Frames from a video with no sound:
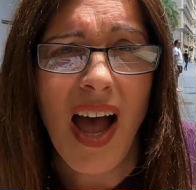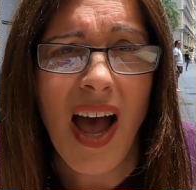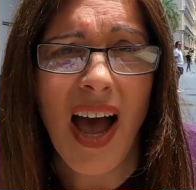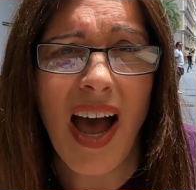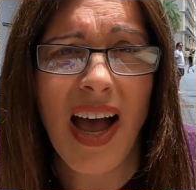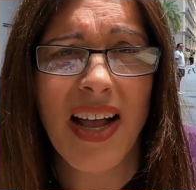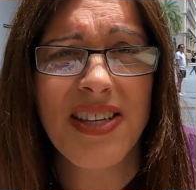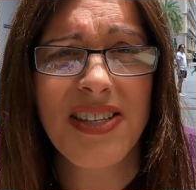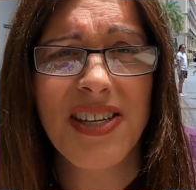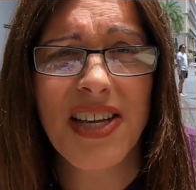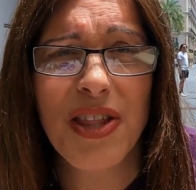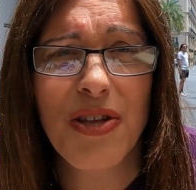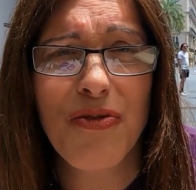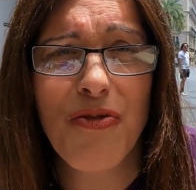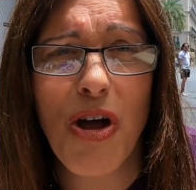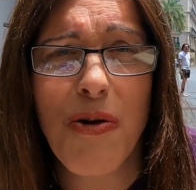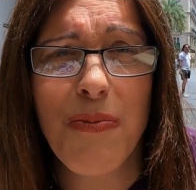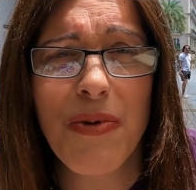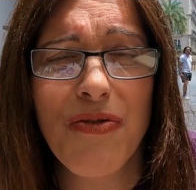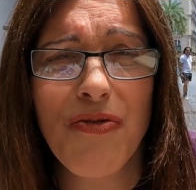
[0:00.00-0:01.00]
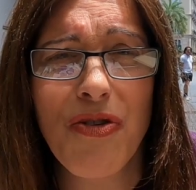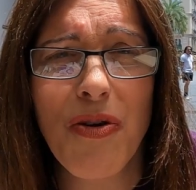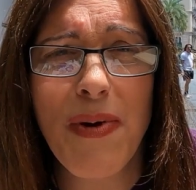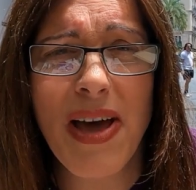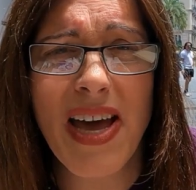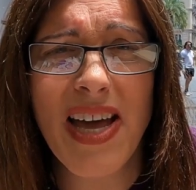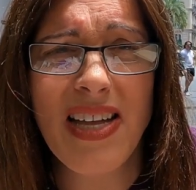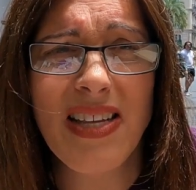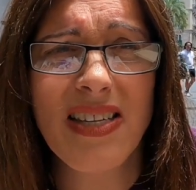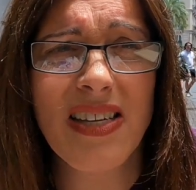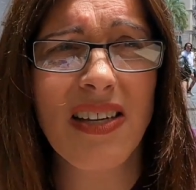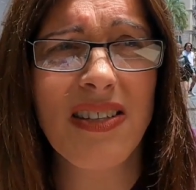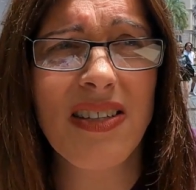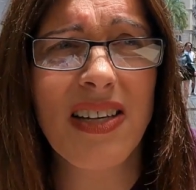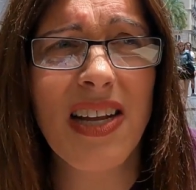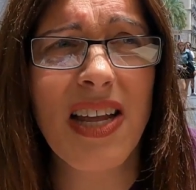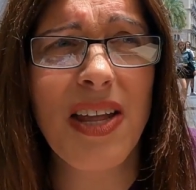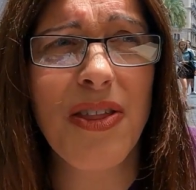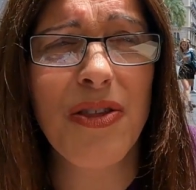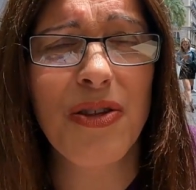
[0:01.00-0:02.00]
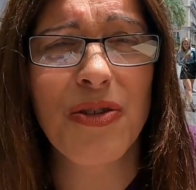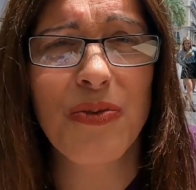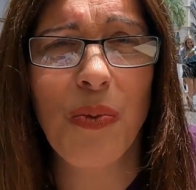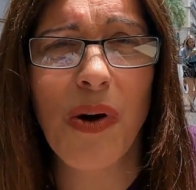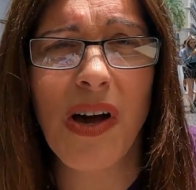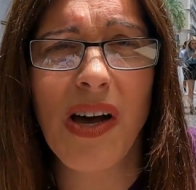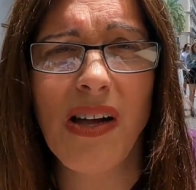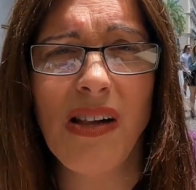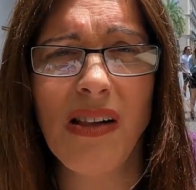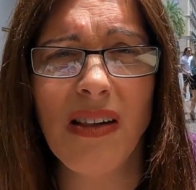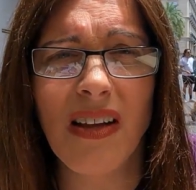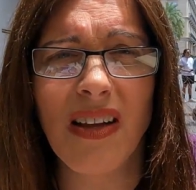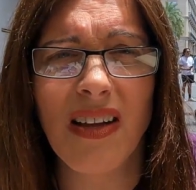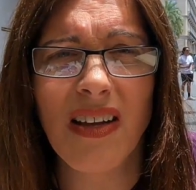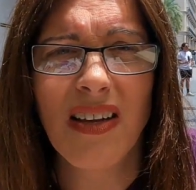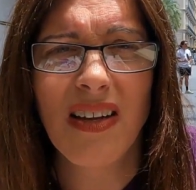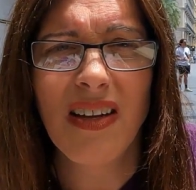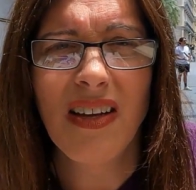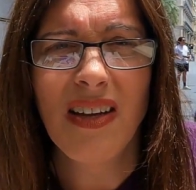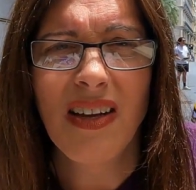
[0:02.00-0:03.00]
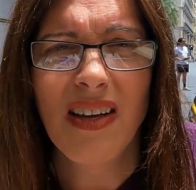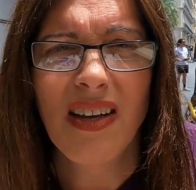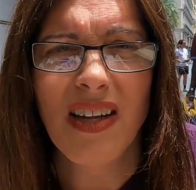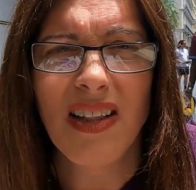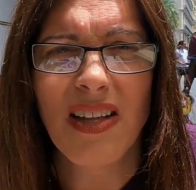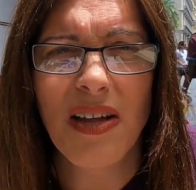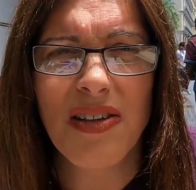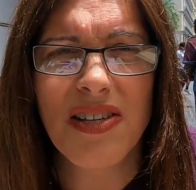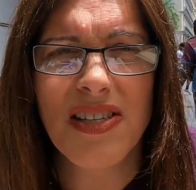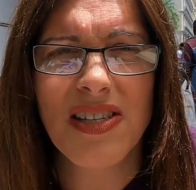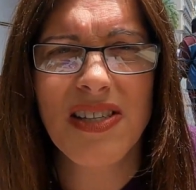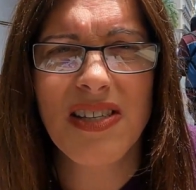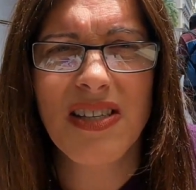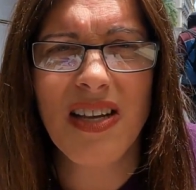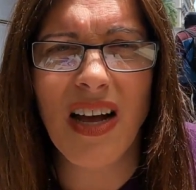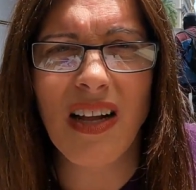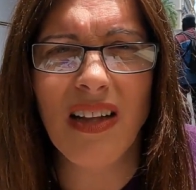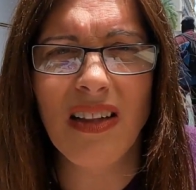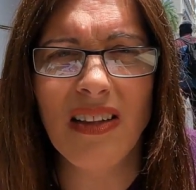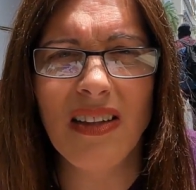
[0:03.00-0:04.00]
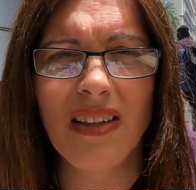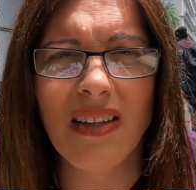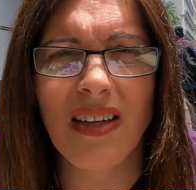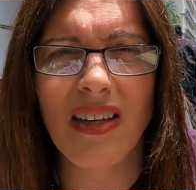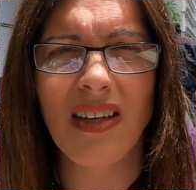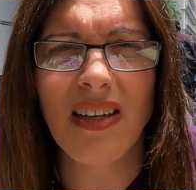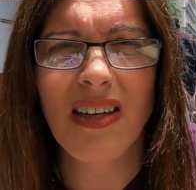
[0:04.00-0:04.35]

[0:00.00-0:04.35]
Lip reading: And seeing the Roman remains underneath as well. And that skull